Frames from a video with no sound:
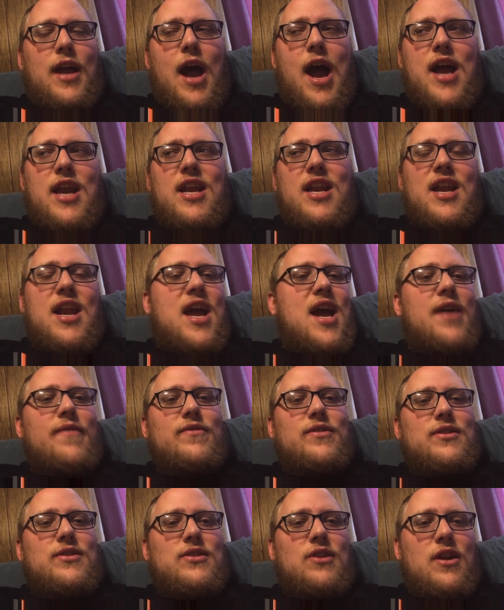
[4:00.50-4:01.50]
I didn't
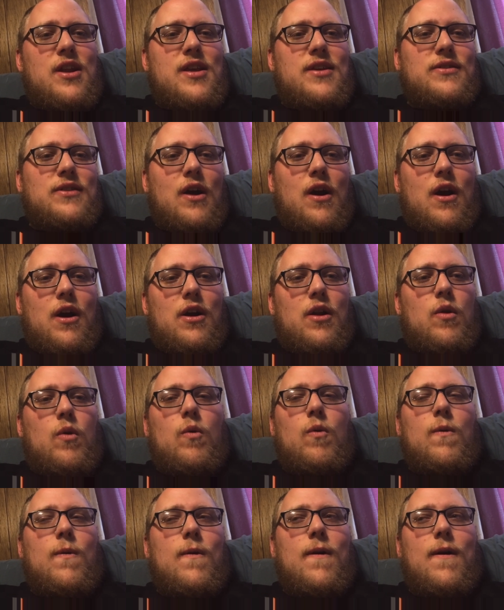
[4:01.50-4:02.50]
have to study as hard
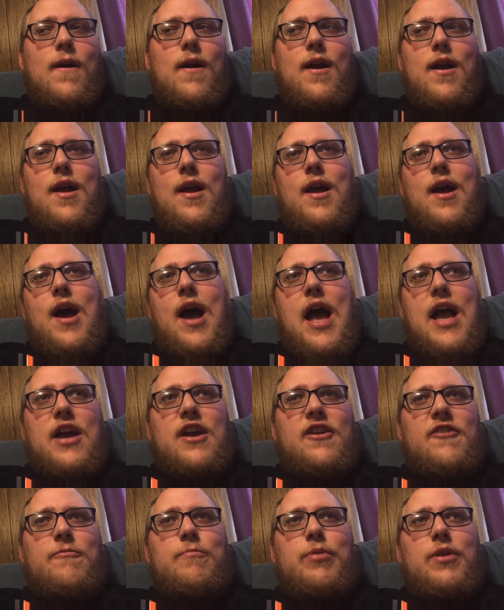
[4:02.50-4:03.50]
or I
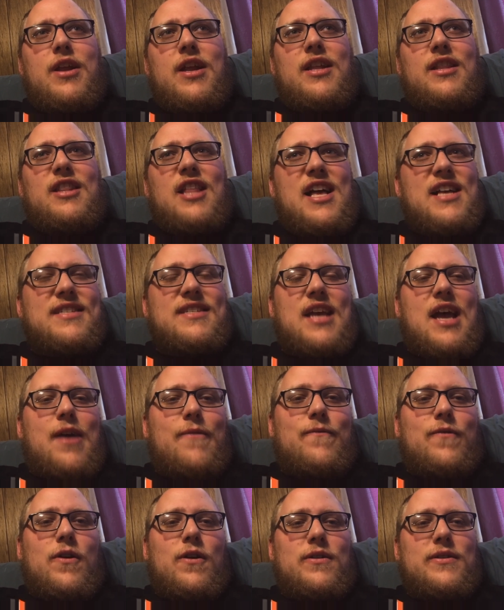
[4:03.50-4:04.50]
could have put in less
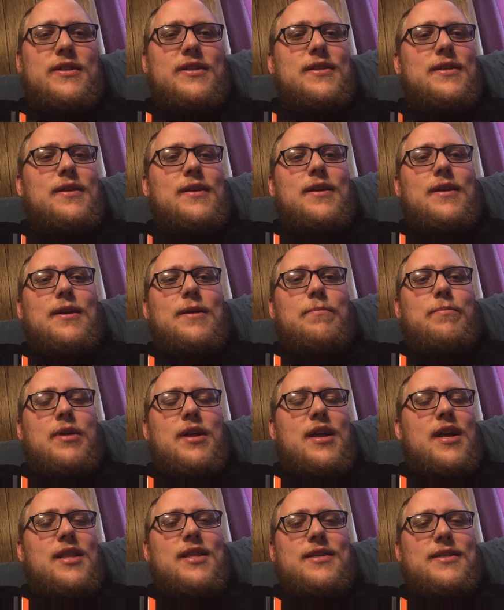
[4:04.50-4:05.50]
effort.
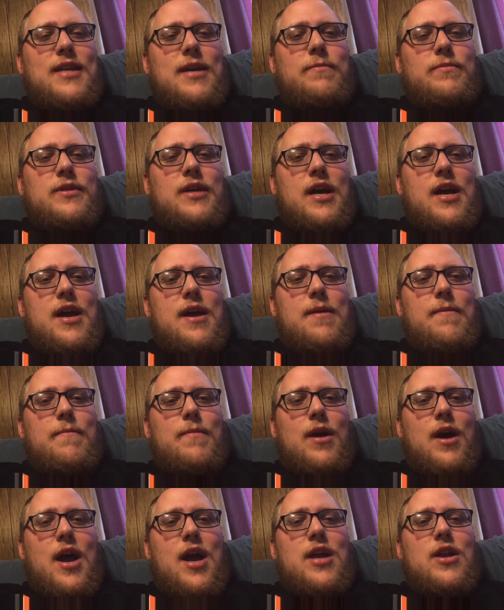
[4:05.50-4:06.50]
But at the same time,
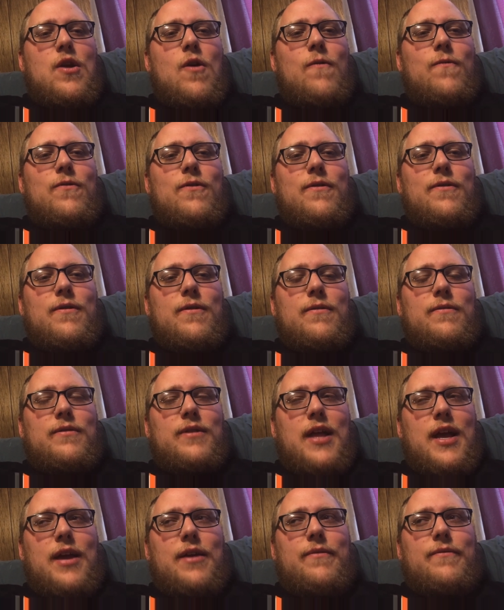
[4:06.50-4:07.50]
I know for
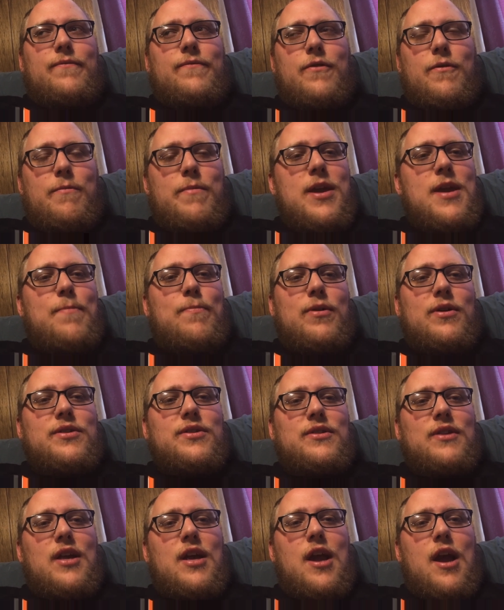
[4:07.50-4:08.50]
me
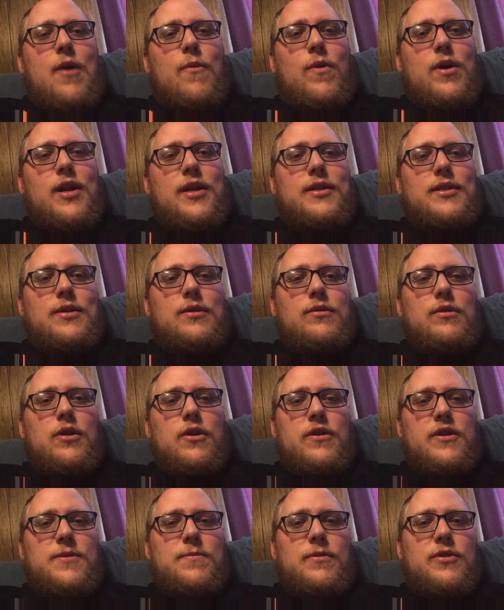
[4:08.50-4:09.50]
personally, I wanted to
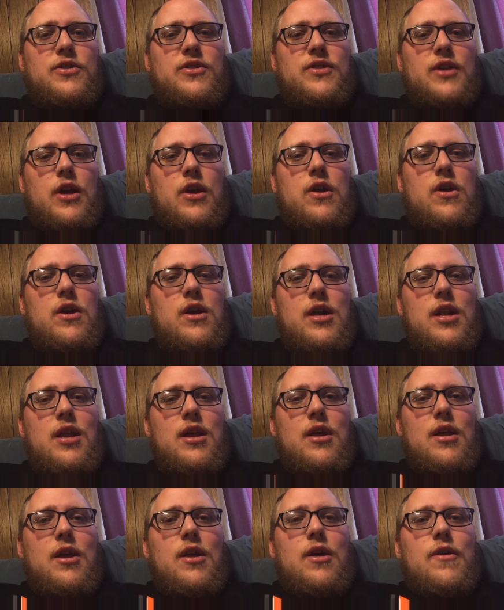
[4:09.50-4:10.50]
learn as much as I could
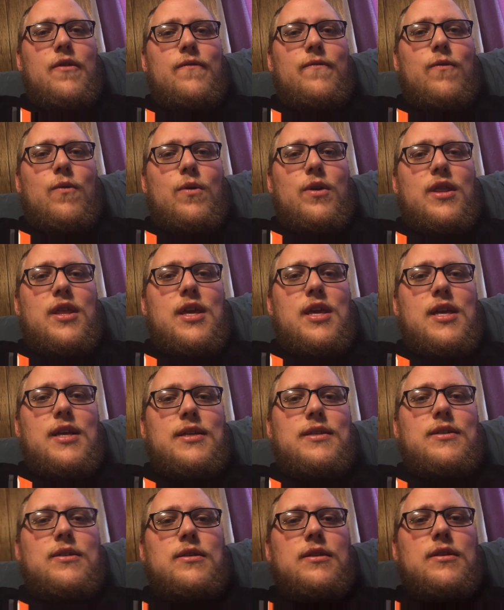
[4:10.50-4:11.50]
for
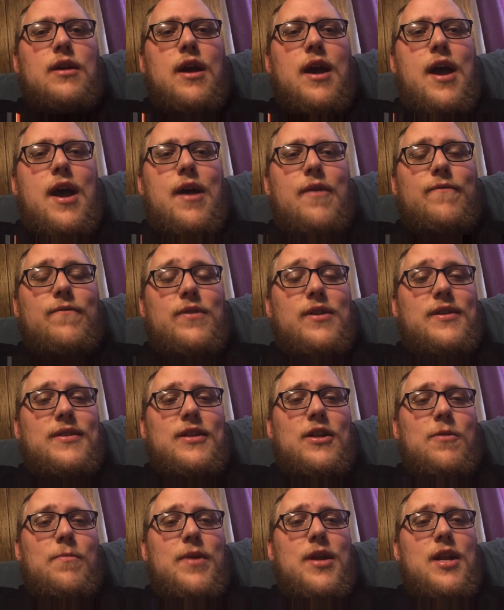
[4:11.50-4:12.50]
these
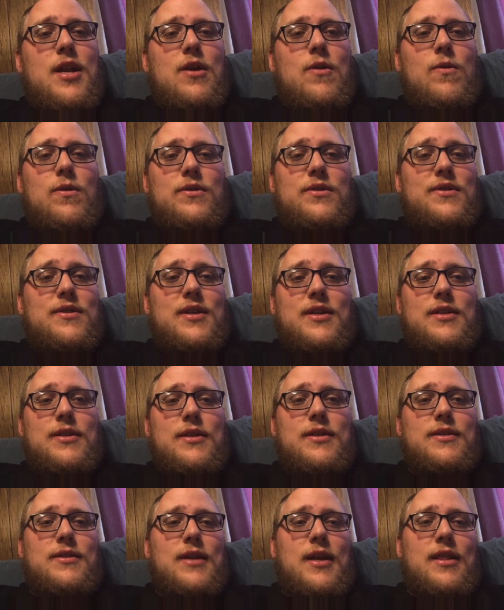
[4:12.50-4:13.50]
intermediate courses because
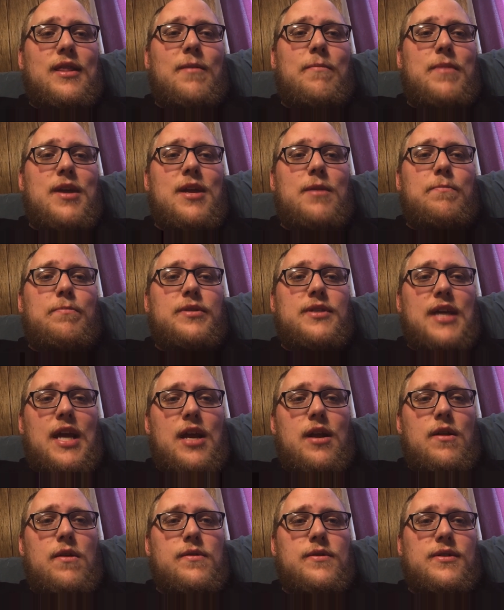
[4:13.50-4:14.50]
this is like the meat and
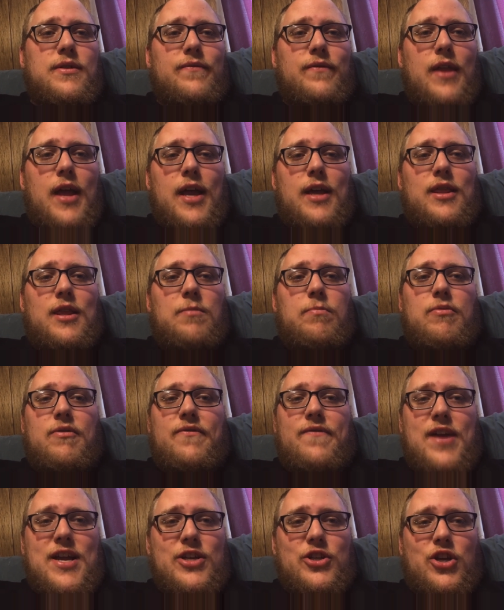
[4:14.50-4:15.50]
potatoes of like the
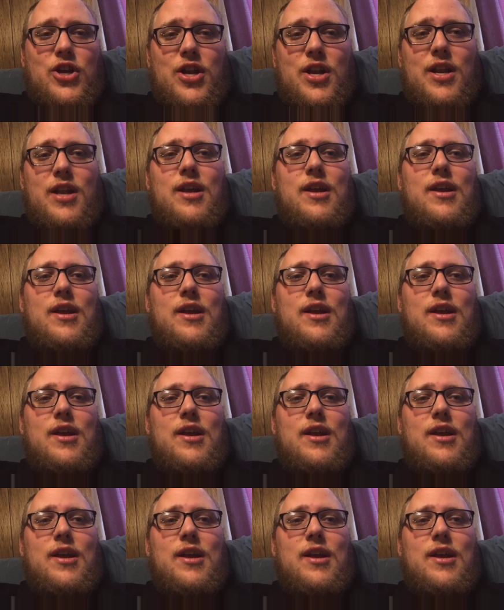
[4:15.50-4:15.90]
profession,